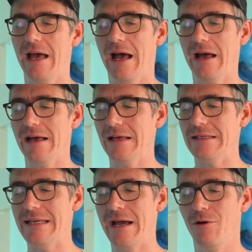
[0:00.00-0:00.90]

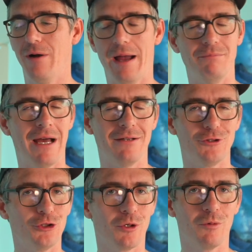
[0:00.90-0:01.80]
Now, I'm
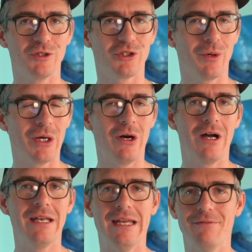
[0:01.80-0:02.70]
not sure what's going
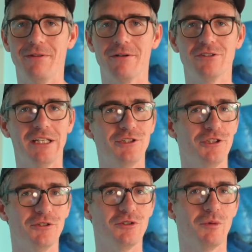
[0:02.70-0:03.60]
on, if there's
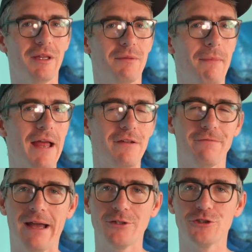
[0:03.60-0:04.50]
issues with
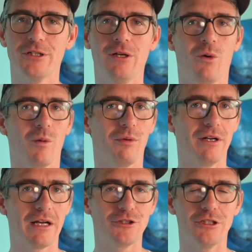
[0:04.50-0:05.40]
manufacturing or
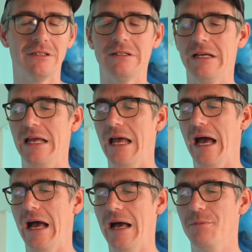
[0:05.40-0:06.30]
production,
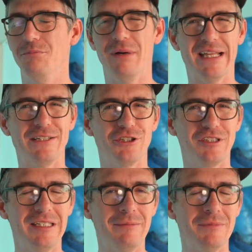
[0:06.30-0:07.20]
but that
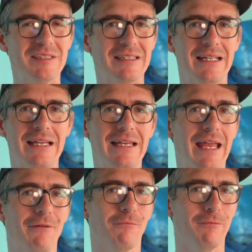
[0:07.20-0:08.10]
just seems
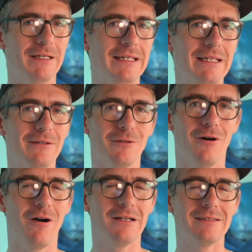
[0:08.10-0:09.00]
like a really
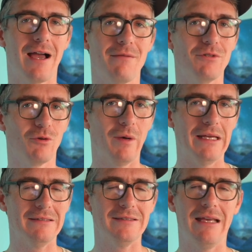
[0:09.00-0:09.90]
long time to
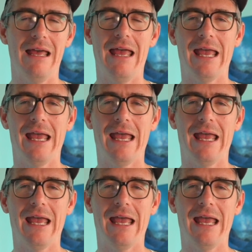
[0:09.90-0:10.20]
wait.